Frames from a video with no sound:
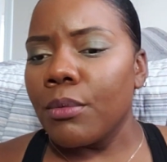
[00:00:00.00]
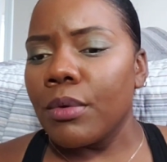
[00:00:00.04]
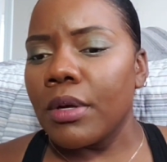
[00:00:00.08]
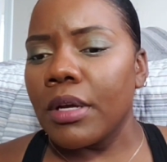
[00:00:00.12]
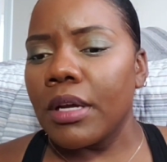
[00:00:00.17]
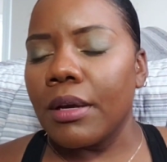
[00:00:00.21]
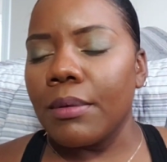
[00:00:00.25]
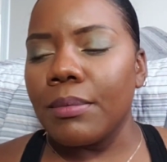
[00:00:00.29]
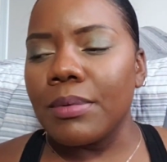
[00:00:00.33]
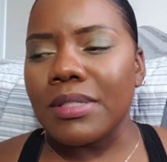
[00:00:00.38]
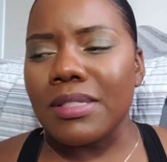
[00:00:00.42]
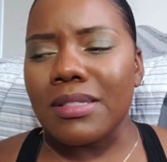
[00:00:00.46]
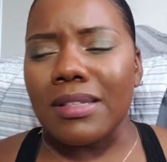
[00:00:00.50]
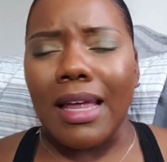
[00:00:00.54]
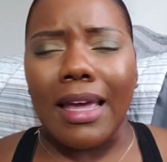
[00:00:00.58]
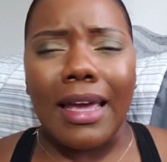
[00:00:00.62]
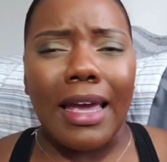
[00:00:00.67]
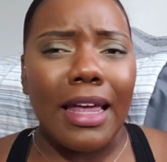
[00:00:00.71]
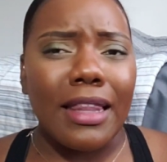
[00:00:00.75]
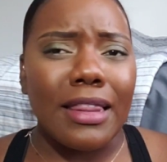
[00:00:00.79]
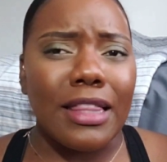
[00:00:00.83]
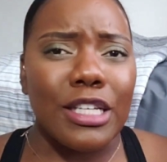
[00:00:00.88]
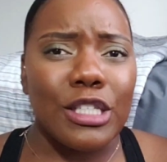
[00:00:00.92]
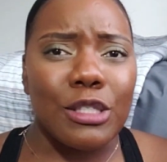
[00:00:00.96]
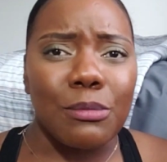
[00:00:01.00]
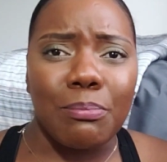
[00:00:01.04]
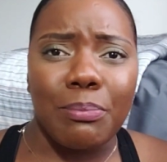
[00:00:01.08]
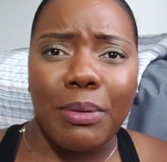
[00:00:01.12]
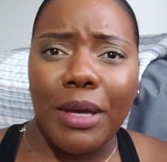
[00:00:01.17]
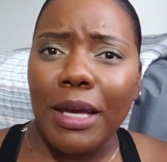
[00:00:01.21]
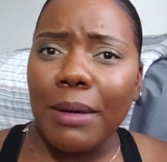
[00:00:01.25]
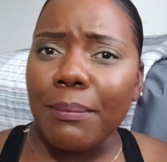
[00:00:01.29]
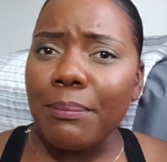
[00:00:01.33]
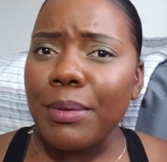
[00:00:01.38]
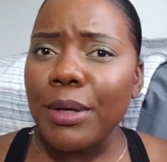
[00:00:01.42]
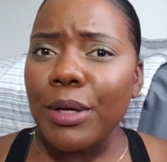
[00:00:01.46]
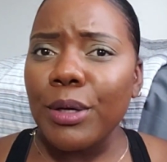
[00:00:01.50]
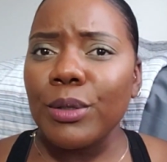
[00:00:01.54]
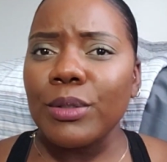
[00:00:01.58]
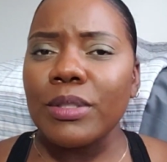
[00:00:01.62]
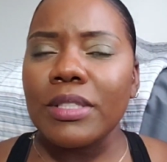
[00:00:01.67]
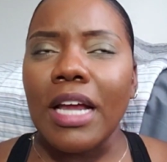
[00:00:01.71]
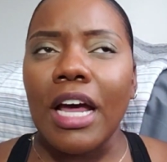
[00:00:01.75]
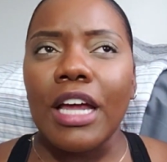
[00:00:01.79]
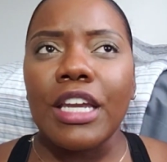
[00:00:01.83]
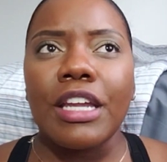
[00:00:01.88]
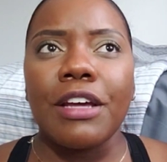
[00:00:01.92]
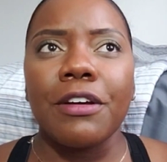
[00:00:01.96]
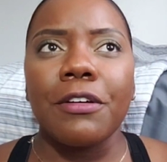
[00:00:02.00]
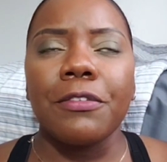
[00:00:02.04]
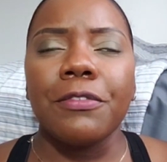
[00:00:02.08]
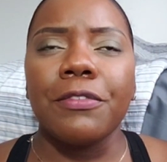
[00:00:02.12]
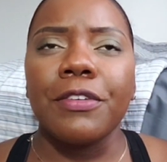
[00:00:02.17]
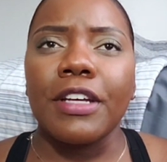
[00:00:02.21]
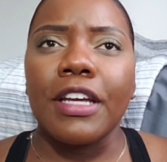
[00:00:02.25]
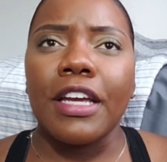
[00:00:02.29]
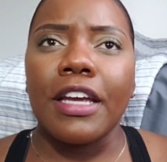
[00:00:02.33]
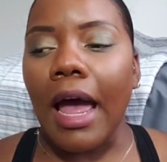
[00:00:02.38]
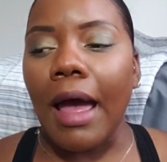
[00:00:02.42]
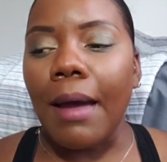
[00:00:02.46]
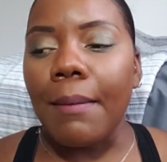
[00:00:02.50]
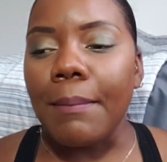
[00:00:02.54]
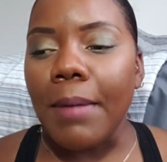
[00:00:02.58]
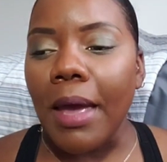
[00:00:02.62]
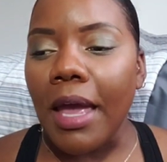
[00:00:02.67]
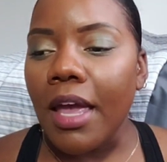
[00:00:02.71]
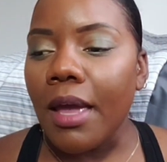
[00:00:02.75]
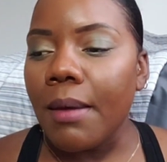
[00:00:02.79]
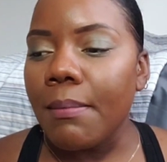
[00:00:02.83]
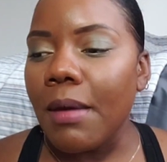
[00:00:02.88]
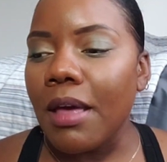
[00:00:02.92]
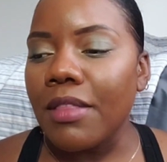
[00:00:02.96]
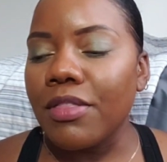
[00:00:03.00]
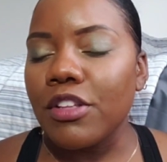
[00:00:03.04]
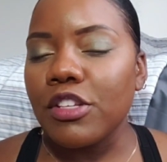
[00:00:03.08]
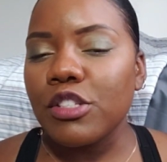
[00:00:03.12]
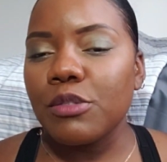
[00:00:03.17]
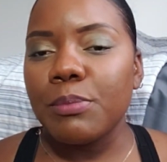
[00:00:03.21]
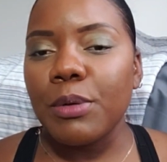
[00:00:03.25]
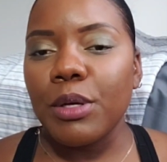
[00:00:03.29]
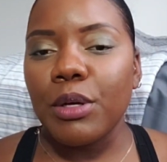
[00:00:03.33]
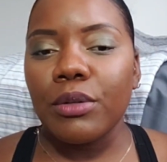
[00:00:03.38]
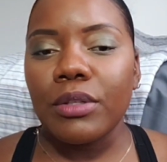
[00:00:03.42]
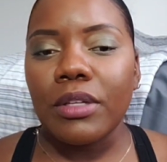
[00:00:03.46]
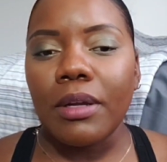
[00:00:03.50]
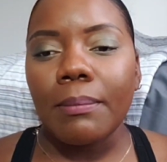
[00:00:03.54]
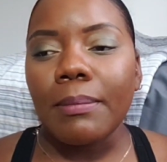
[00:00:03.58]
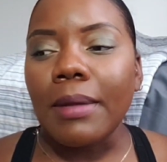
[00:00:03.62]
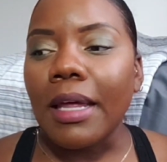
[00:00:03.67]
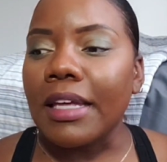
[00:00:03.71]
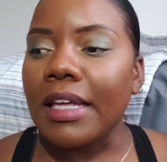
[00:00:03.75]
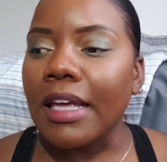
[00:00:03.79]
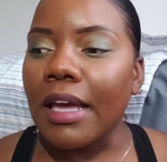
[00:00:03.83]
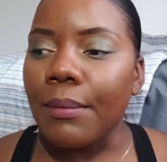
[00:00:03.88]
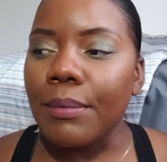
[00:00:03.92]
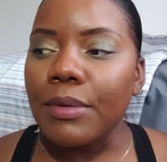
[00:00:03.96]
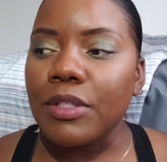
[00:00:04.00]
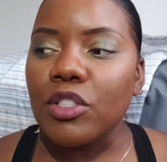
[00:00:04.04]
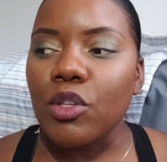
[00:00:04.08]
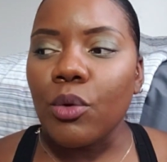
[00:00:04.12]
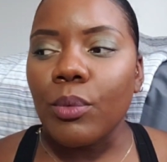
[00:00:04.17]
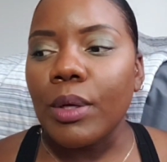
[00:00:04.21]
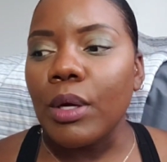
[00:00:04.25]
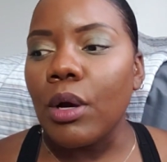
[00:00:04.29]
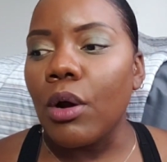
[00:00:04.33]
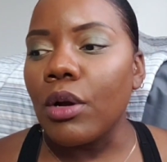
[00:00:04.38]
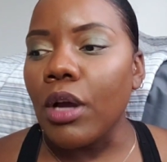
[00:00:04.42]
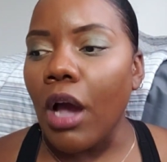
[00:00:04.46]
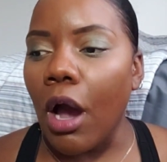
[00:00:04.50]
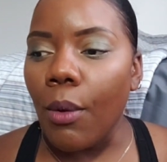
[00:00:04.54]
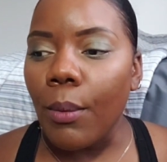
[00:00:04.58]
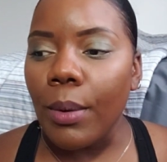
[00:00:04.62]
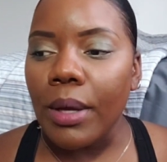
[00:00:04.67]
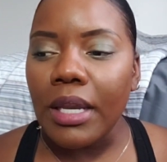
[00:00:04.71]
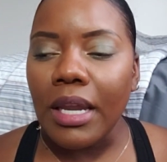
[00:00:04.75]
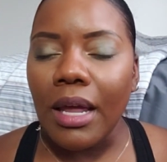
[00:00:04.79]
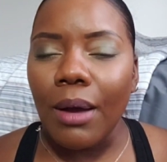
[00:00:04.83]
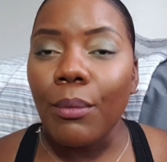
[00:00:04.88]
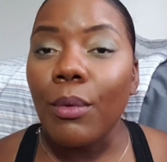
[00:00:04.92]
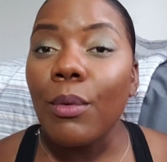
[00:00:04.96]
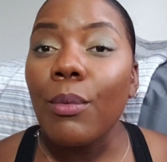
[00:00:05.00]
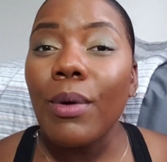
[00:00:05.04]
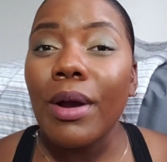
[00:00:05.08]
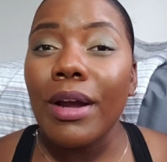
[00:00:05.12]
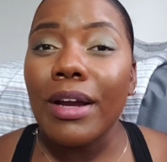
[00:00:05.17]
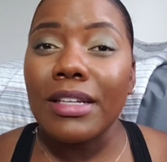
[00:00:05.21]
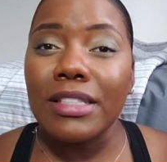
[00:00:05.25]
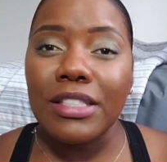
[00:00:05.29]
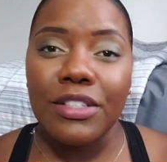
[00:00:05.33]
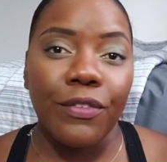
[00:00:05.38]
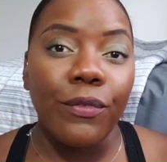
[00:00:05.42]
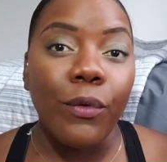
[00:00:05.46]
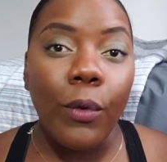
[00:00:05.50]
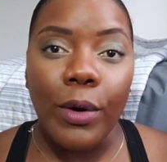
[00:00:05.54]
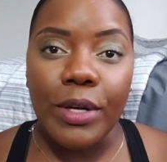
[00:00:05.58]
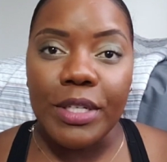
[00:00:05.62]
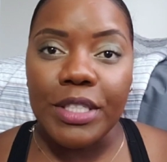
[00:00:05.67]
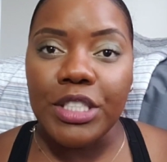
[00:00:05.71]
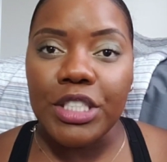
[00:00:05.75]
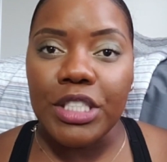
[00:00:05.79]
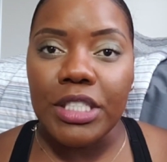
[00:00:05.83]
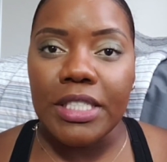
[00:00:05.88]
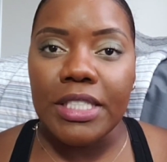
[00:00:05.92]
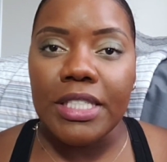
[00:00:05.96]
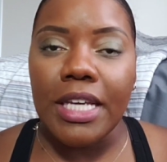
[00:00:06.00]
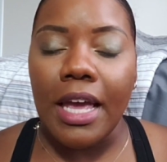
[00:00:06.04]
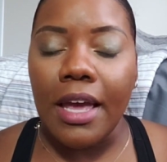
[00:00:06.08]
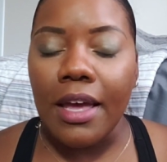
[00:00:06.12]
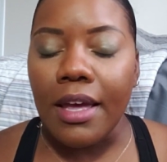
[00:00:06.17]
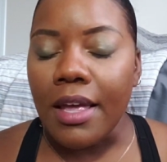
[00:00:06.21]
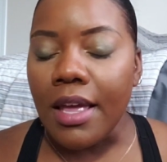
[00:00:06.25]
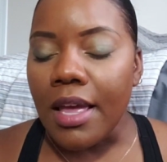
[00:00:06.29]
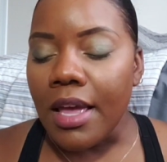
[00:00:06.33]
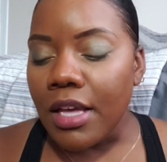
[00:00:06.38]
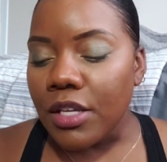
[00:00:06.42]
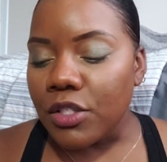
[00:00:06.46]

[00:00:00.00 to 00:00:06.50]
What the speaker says: it was like at this big building. I'll never forget. I met him at this building. I'm like, yeah, we gonna go in there. We weren't divorced just yet.